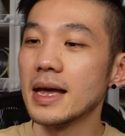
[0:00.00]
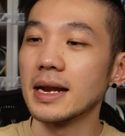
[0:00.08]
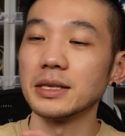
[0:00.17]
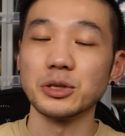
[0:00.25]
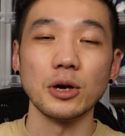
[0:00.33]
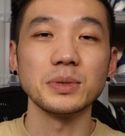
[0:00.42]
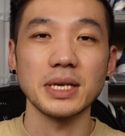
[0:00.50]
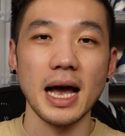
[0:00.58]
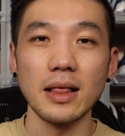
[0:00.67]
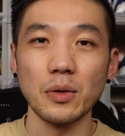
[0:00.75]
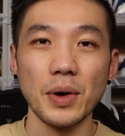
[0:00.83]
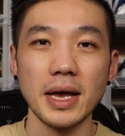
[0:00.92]
In terms of
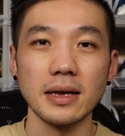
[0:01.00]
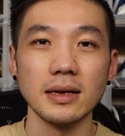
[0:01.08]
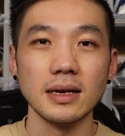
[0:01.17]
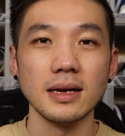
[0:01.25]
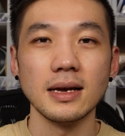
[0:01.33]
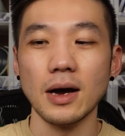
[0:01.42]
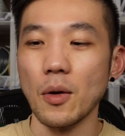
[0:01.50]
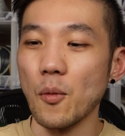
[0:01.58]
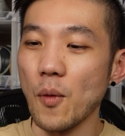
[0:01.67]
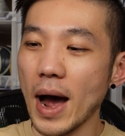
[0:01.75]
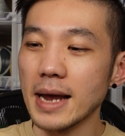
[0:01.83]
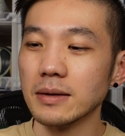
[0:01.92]
colorway, a
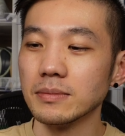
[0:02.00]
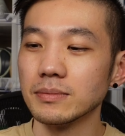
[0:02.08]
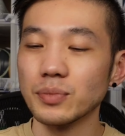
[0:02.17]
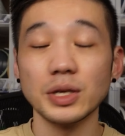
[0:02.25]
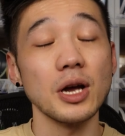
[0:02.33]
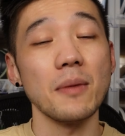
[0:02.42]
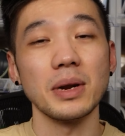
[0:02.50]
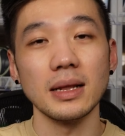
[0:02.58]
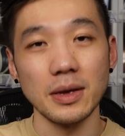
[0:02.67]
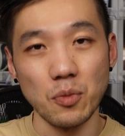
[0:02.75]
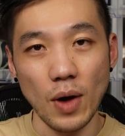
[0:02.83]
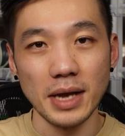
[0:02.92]
white,
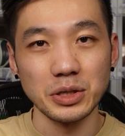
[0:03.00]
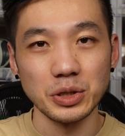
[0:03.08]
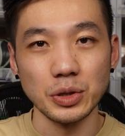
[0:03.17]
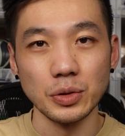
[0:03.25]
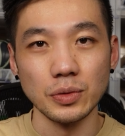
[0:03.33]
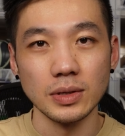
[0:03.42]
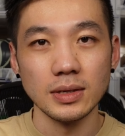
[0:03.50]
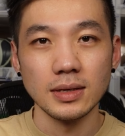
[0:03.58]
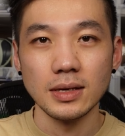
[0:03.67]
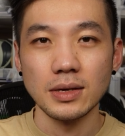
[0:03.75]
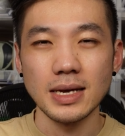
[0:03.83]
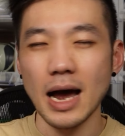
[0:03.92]
predominantly white shoe,
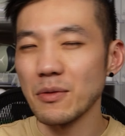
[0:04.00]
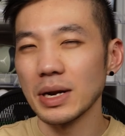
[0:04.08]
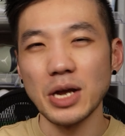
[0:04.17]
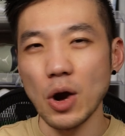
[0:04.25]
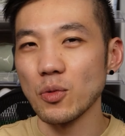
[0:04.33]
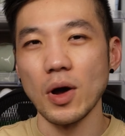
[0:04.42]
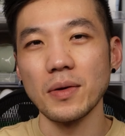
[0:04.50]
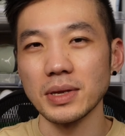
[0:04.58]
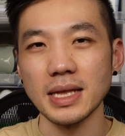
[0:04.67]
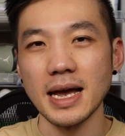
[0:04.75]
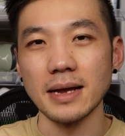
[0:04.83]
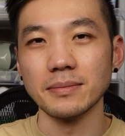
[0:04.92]
can't really go wrong
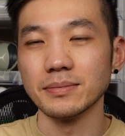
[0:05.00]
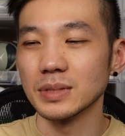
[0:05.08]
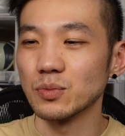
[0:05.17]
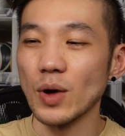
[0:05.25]
with that.